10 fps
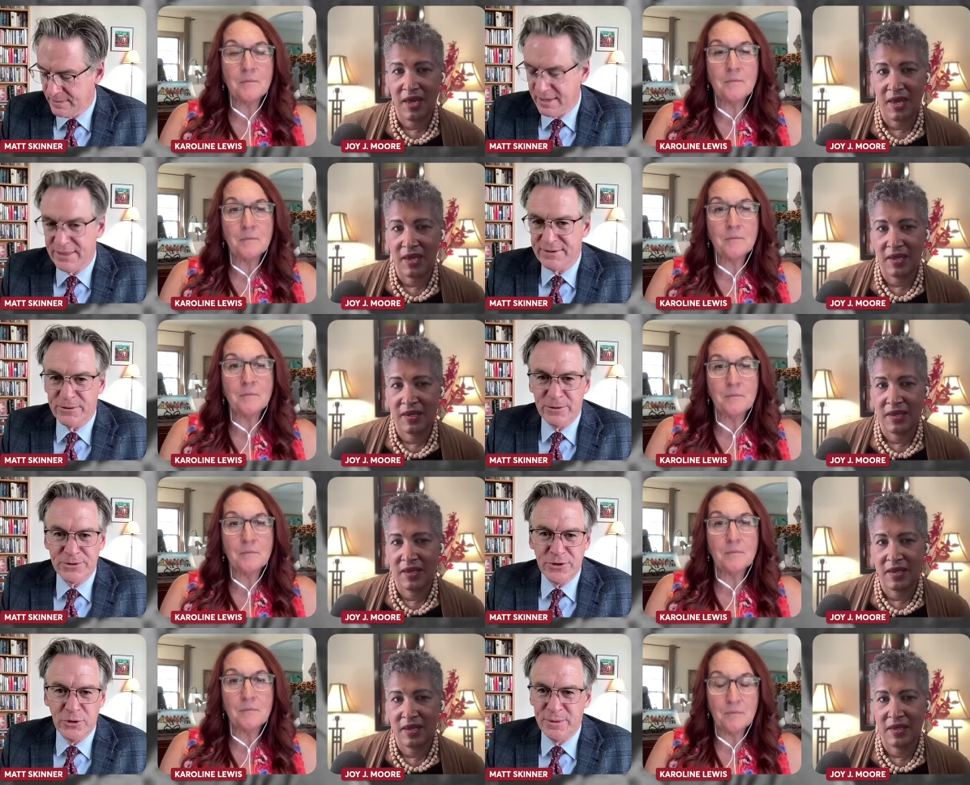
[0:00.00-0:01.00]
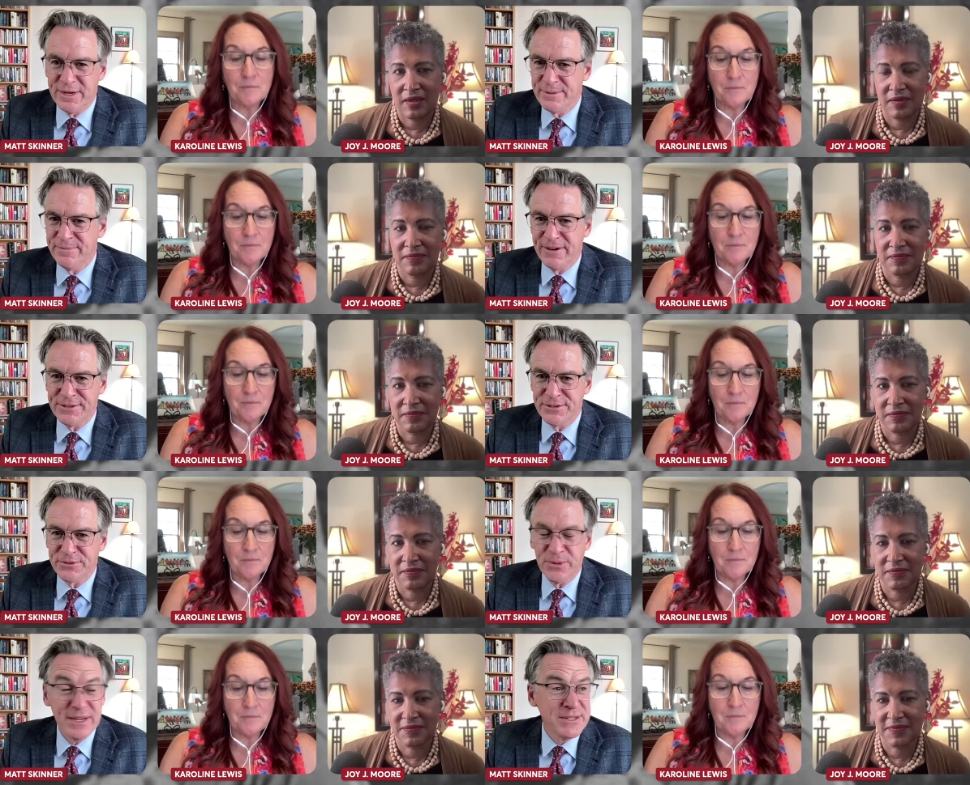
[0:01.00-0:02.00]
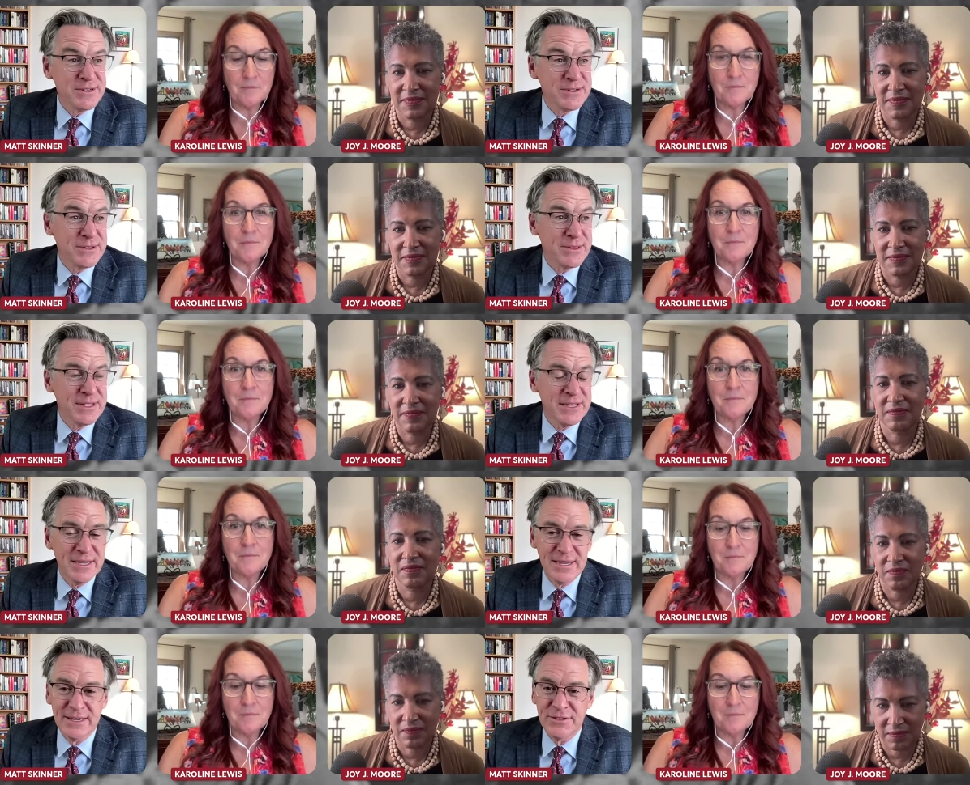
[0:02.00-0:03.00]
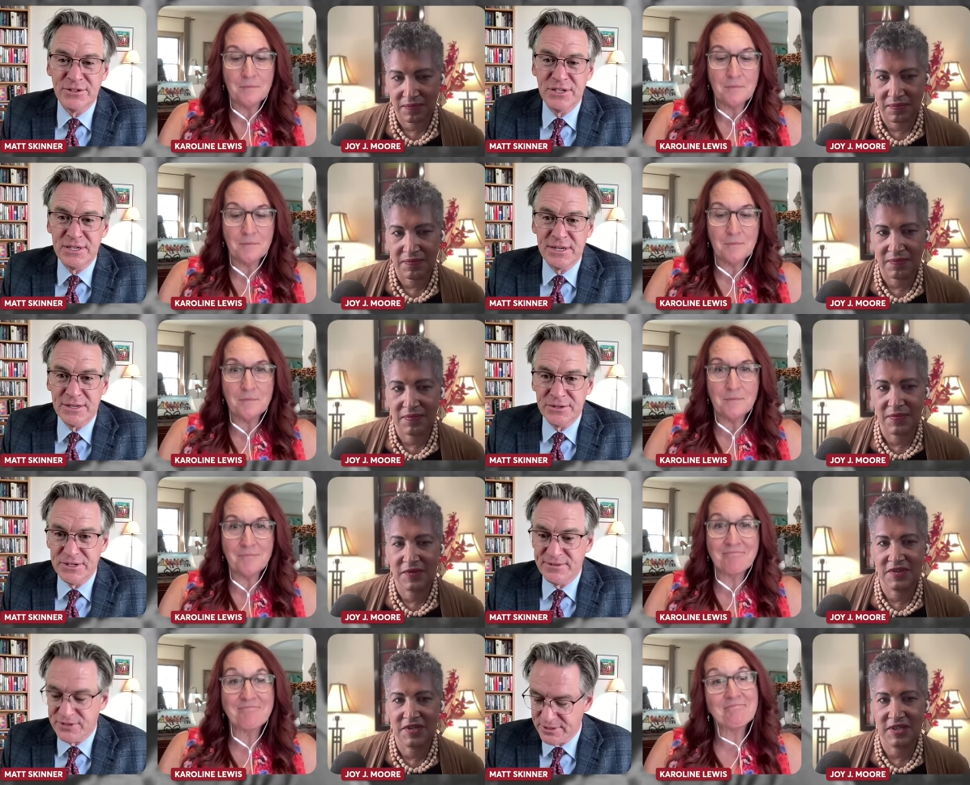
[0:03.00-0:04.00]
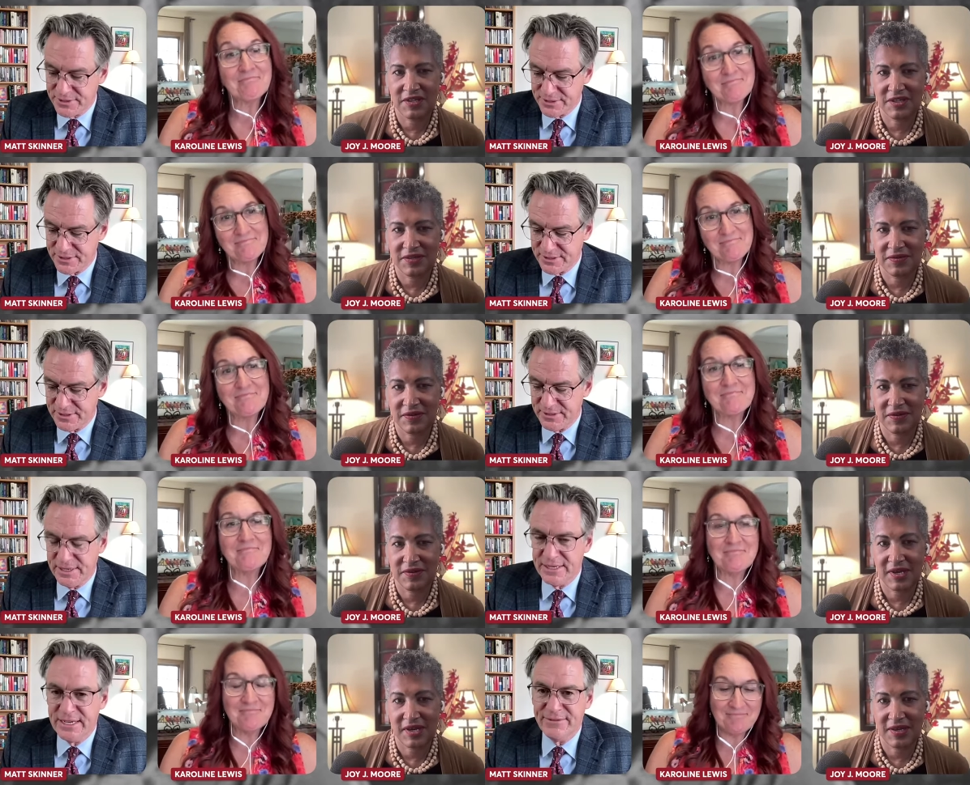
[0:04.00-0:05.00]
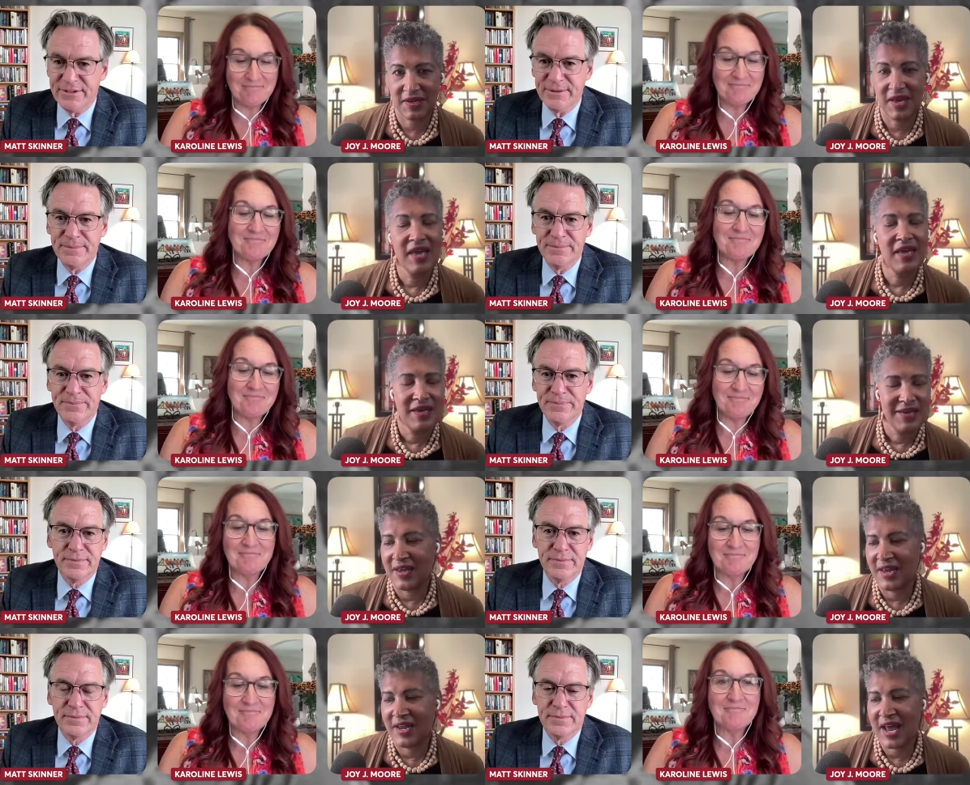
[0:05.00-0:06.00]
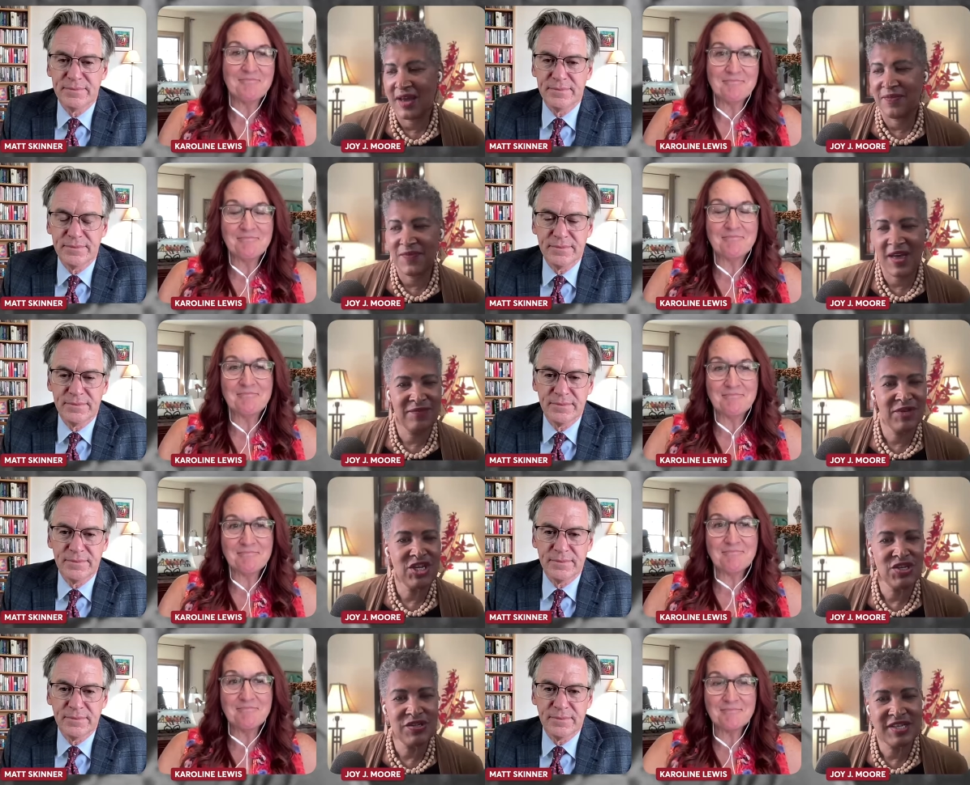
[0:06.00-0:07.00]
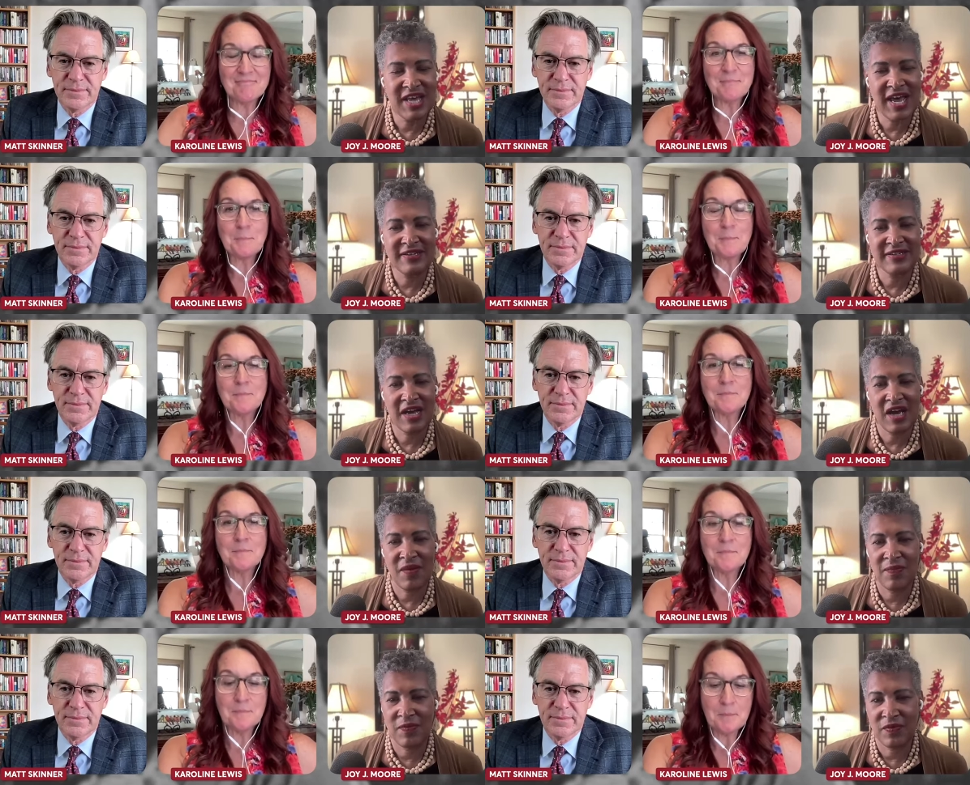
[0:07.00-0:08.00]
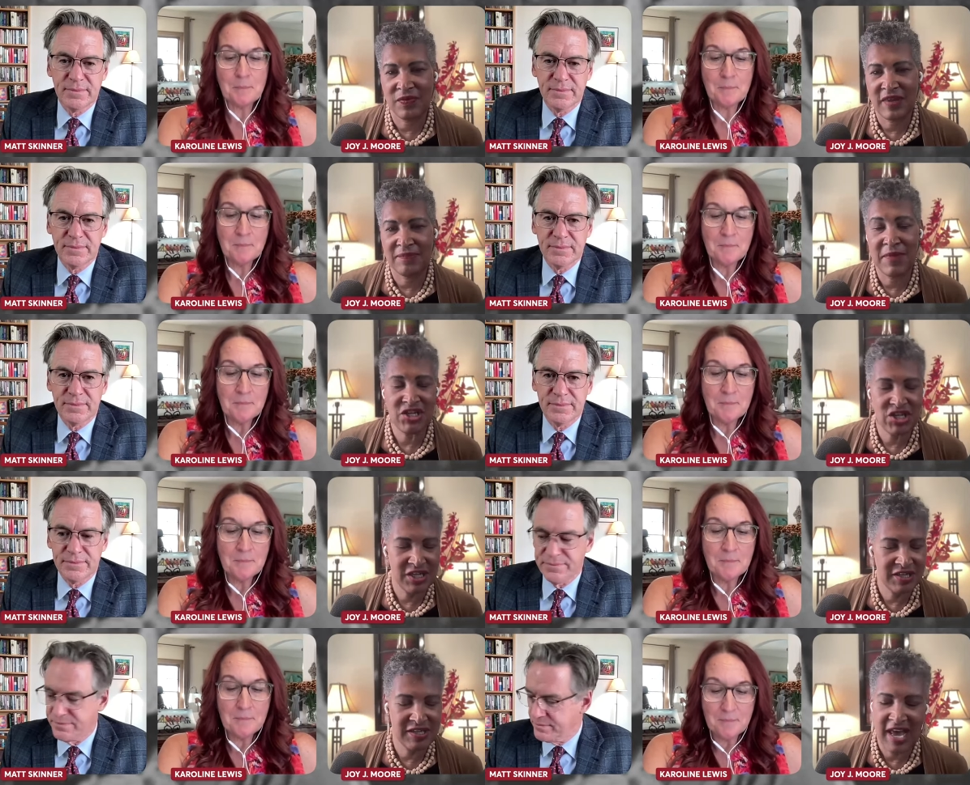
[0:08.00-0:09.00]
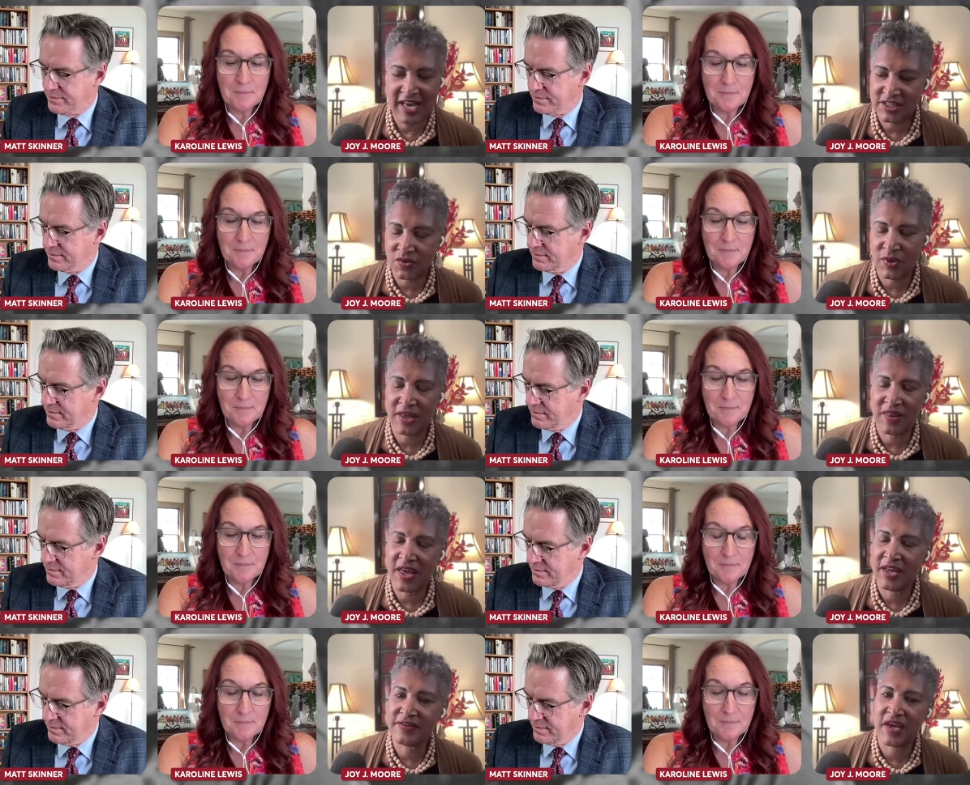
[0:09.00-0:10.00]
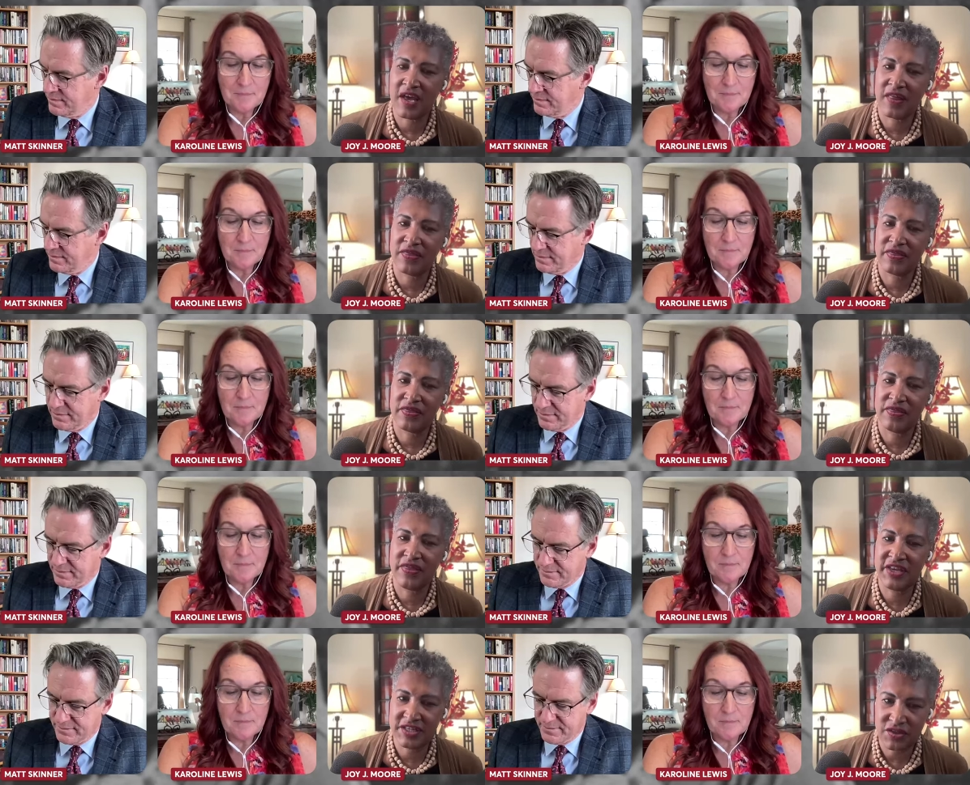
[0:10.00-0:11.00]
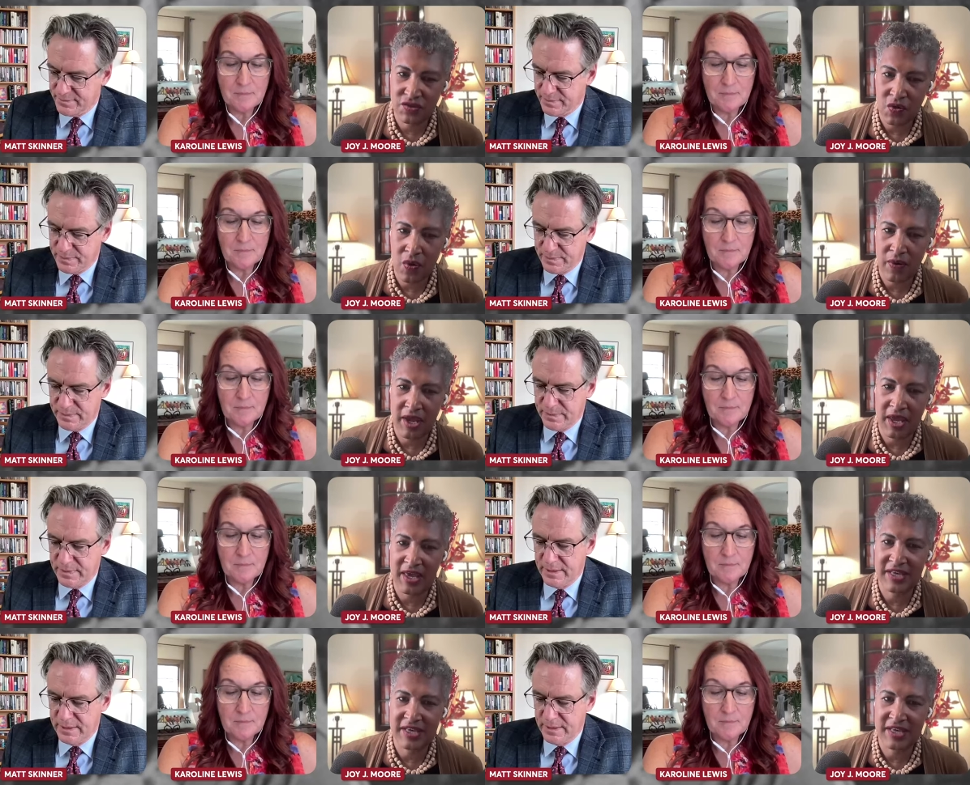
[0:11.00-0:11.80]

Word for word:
Speaker 1: And then of course Obed finds his way into the uh, the genealogy of Jesus, David.
Speaker 2: And I'm I'm going to use that um, I mentioned last week that uh, this story